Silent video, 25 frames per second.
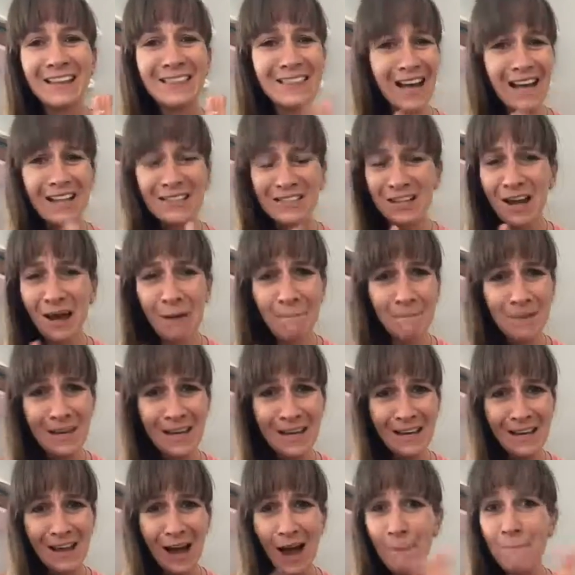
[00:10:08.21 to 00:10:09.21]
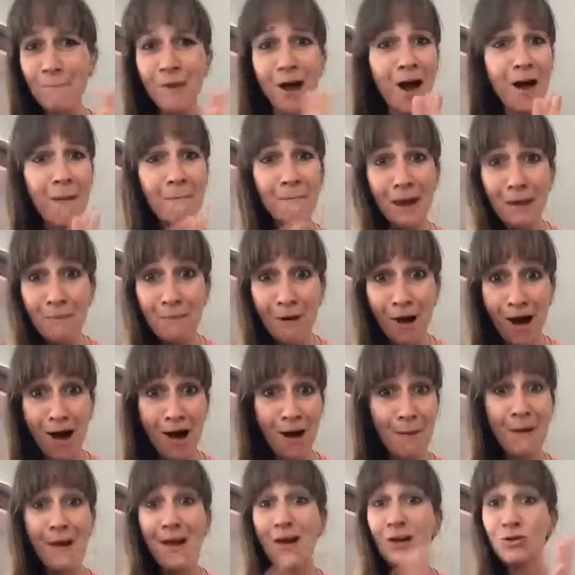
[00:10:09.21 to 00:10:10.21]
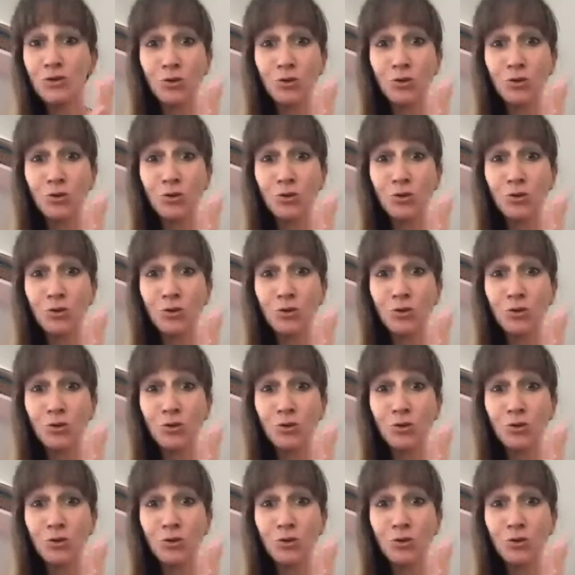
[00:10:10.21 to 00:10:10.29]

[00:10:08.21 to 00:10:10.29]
that's not me. I'm not my mom.